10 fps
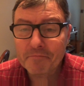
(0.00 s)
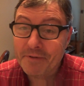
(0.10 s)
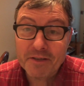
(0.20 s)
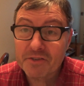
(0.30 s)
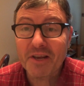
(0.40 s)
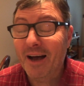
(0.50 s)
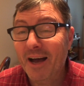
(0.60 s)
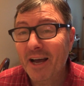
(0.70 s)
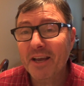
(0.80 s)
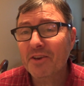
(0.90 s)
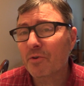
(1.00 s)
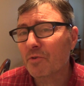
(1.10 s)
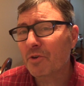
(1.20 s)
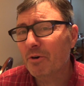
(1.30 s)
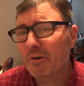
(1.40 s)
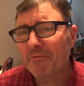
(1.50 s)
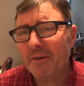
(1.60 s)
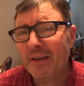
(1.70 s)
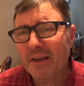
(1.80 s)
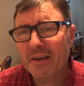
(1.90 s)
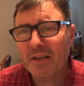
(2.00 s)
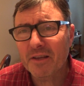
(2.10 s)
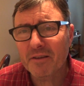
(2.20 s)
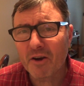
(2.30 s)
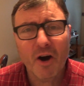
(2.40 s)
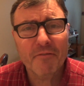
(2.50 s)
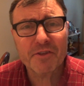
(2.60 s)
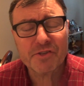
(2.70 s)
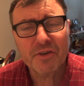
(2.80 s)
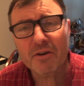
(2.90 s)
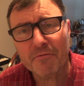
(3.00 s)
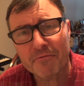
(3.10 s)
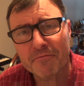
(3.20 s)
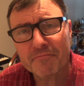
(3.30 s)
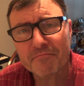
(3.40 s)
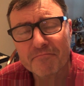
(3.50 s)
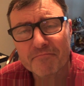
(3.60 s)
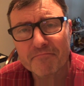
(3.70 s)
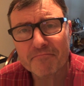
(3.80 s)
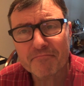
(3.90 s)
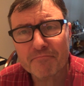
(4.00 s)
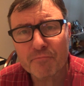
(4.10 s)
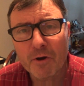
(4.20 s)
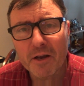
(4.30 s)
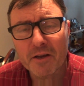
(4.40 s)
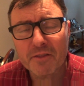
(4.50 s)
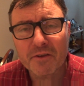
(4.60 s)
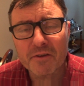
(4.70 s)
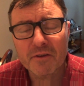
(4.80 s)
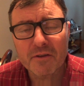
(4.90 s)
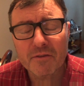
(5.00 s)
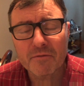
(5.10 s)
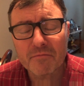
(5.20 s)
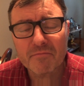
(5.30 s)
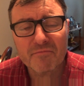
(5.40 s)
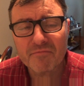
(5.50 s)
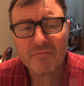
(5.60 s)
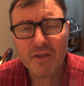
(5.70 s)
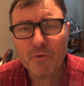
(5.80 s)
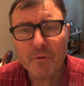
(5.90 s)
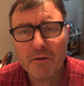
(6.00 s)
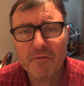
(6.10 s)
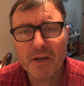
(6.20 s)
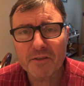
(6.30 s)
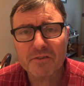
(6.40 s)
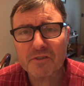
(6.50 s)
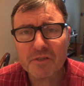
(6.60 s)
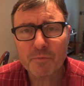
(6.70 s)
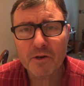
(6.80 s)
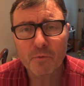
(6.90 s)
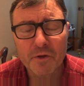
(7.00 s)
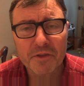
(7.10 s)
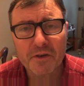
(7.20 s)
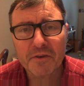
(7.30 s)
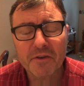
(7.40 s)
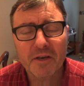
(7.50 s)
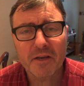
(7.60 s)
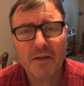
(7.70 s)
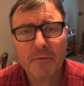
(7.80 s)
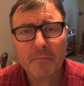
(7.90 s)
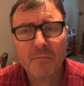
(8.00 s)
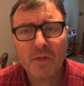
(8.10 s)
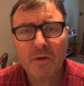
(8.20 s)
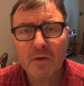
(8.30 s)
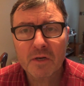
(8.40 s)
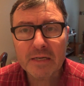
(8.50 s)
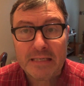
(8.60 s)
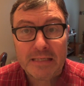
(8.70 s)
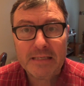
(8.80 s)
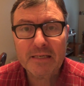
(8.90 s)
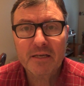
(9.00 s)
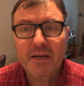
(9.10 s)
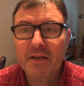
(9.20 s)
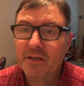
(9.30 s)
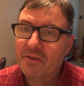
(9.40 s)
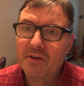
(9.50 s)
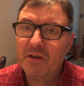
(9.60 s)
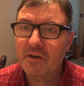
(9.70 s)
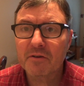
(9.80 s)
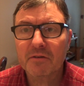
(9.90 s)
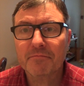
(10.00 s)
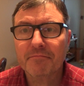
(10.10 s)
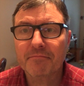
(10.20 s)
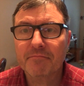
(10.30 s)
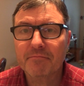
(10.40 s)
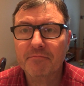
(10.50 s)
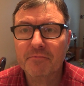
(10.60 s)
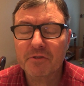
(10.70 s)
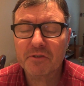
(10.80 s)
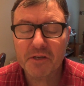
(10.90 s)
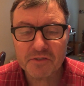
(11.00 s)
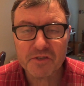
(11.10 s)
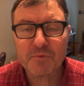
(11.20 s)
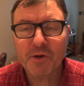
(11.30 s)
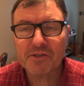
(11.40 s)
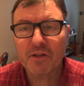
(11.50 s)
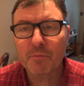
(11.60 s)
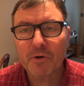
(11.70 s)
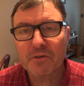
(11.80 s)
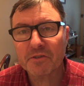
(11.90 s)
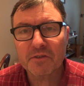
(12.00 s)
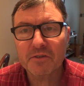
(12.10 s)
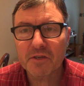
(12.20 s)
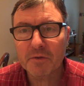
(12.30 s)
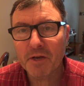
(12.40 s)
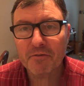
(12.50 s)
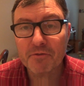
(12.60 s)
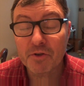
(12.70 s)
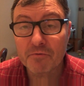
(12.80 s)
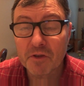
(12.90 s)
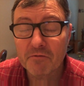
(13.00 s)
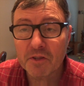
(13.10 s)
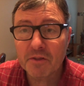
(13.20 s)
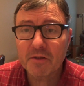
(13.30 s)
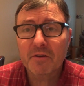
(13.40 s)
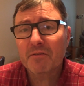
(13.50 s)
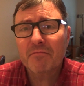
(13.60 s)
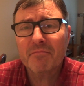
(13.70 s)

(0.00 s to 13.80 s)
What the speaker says: because I don't know of any off-the-shelf product that can get rid of that smell within a day. And it takes a special emergency team after you've given the